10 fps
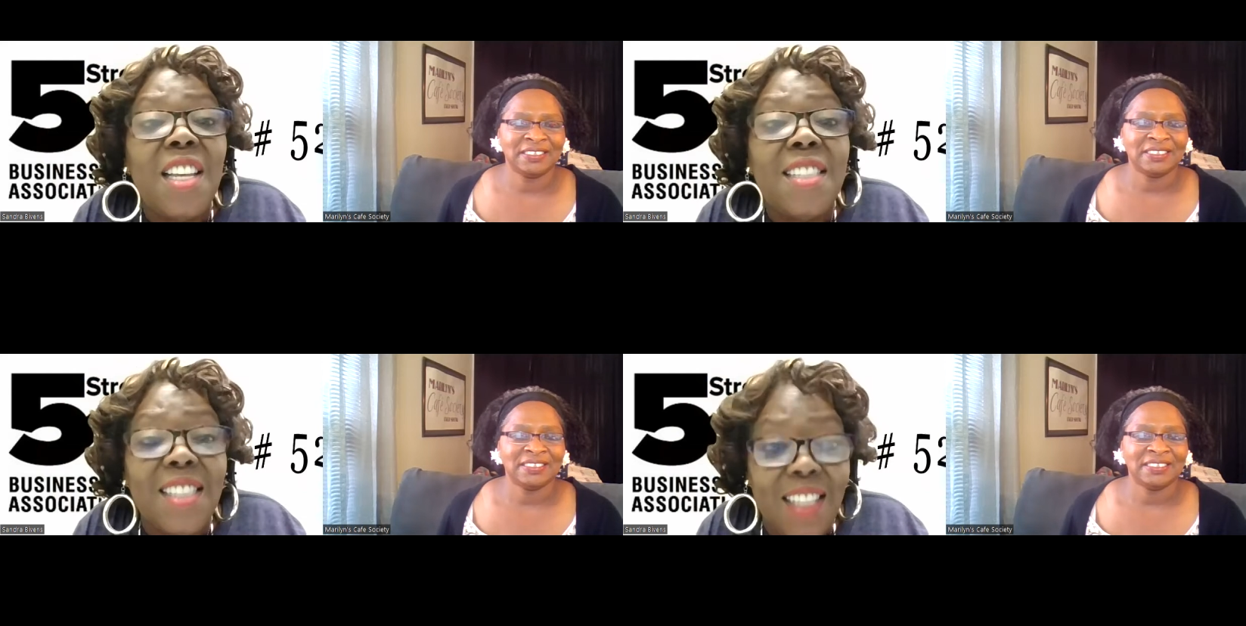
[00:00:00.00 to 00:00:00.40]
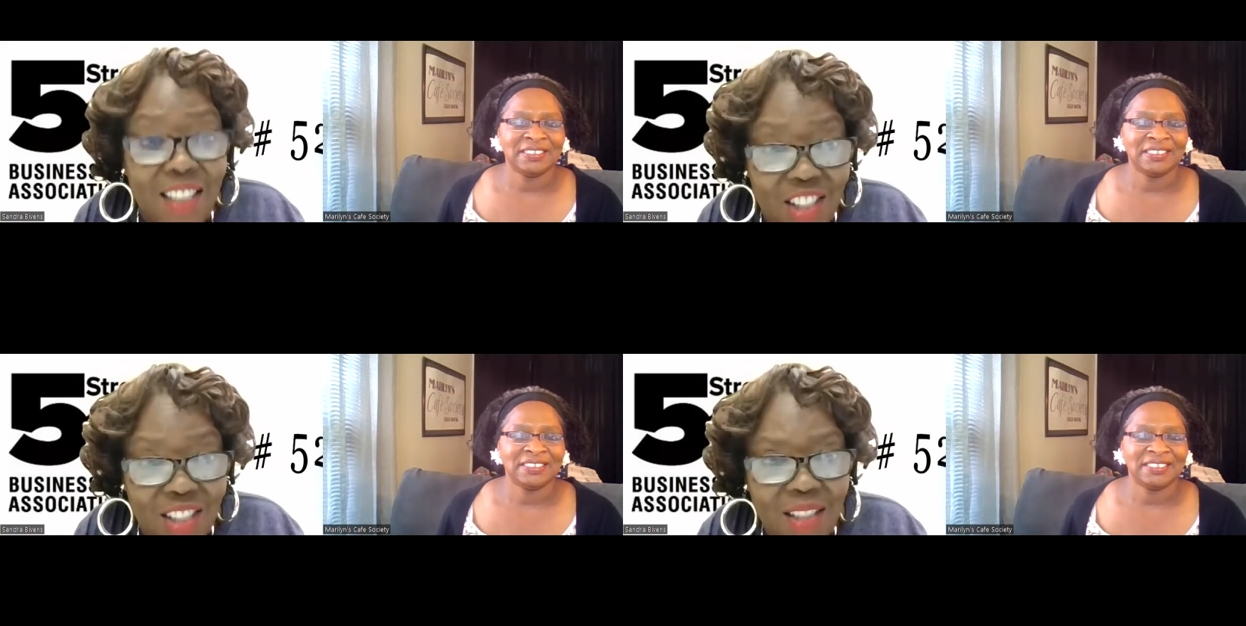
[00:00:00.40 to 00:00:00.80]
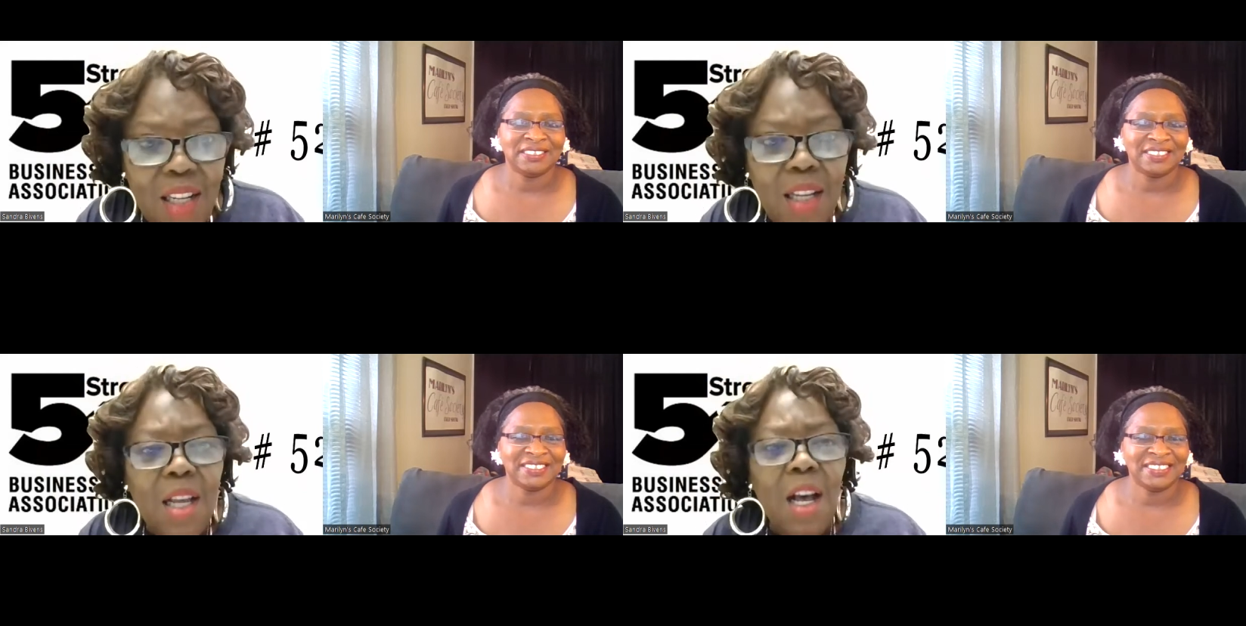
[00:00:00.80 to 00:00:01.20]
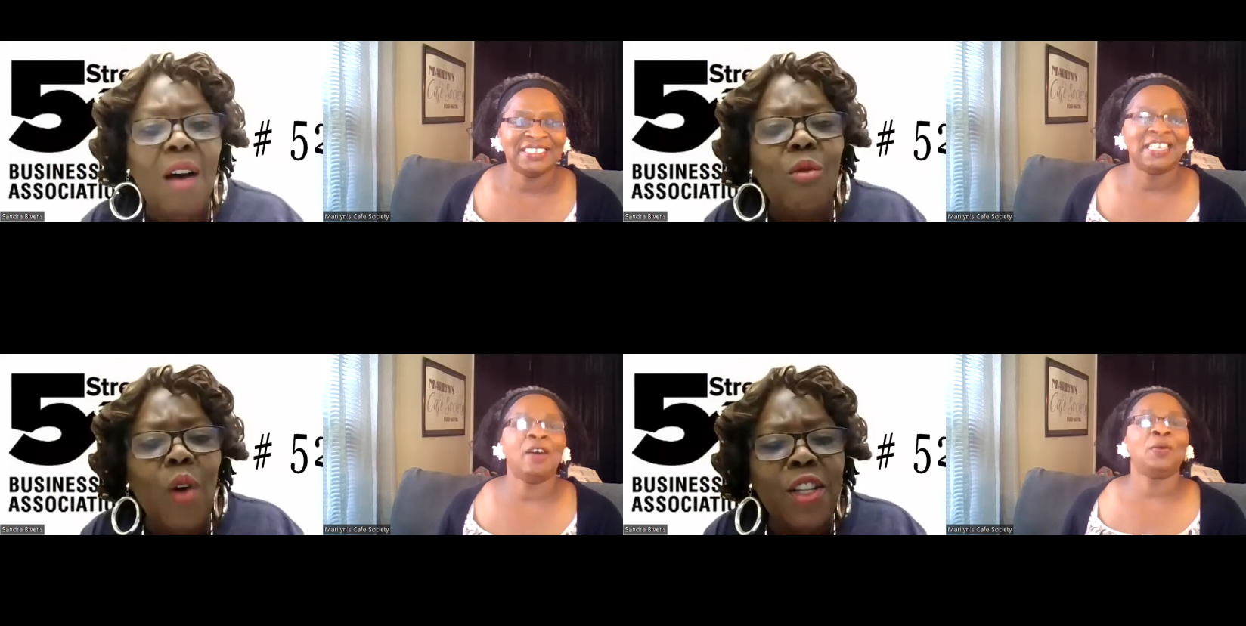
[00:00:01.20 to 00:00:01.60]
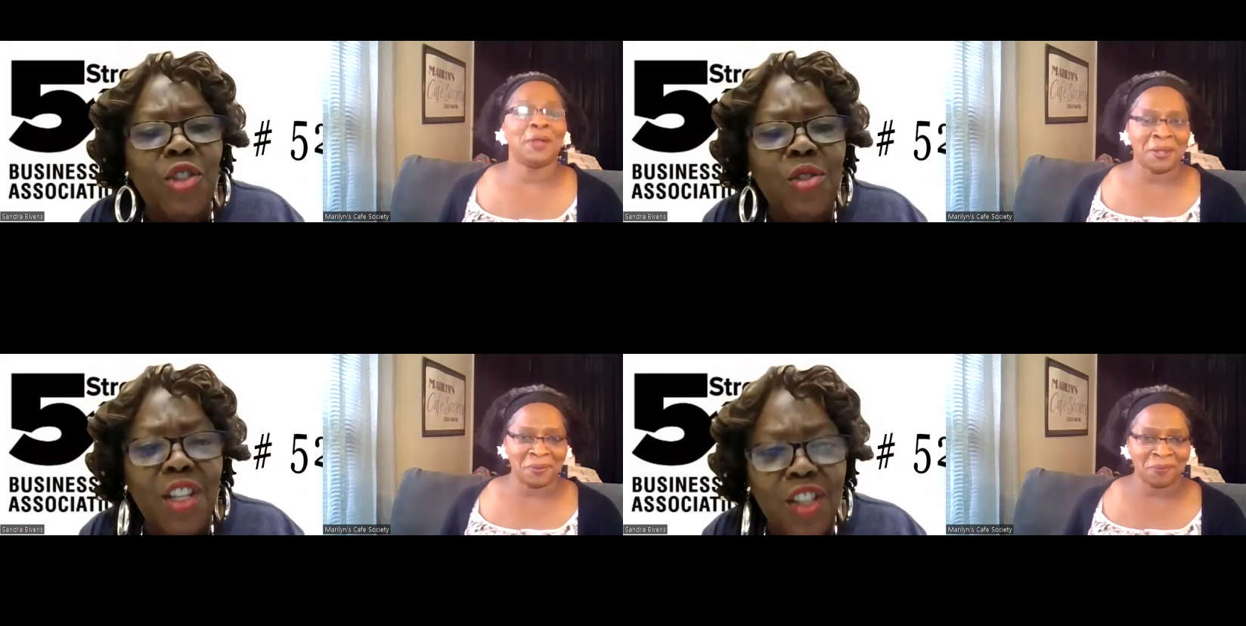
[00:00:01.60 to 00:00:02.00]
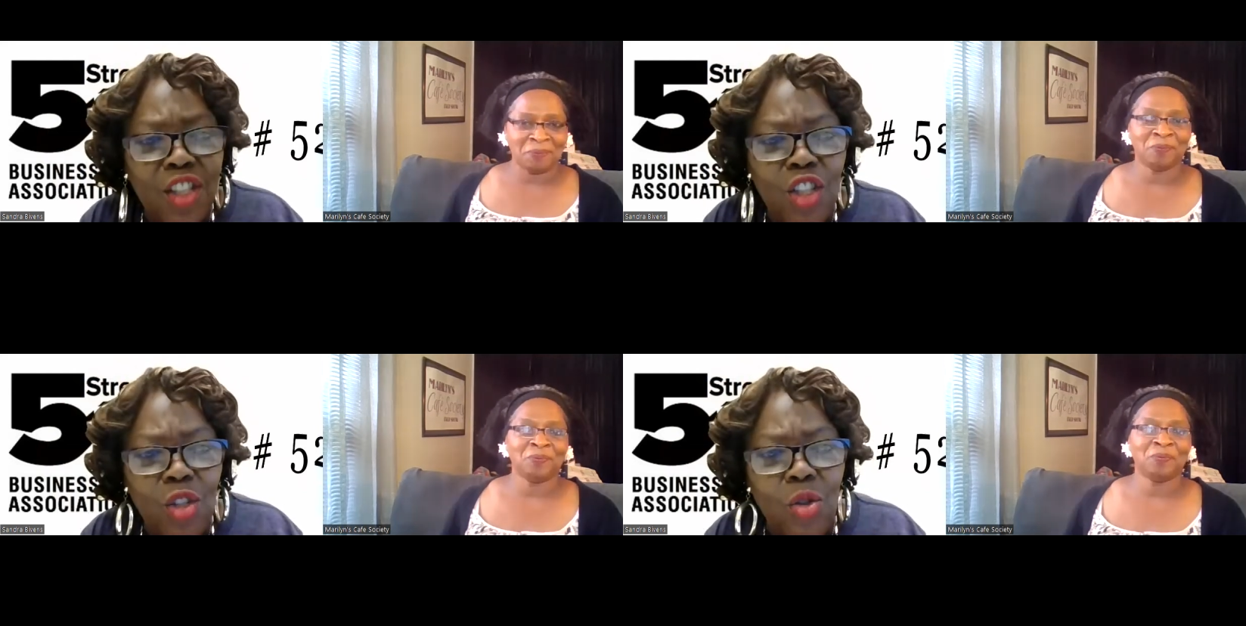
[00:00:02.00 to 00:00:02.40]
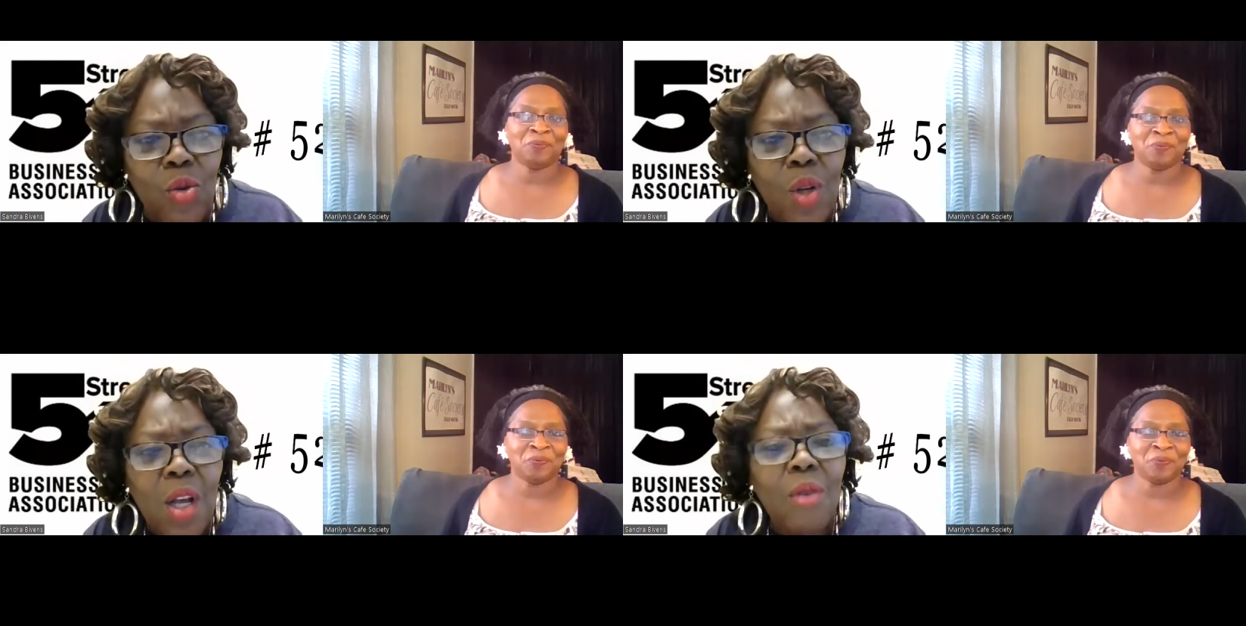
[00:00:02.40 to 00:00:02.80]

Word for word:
Speaker 1: test kitchen of what oh. you can do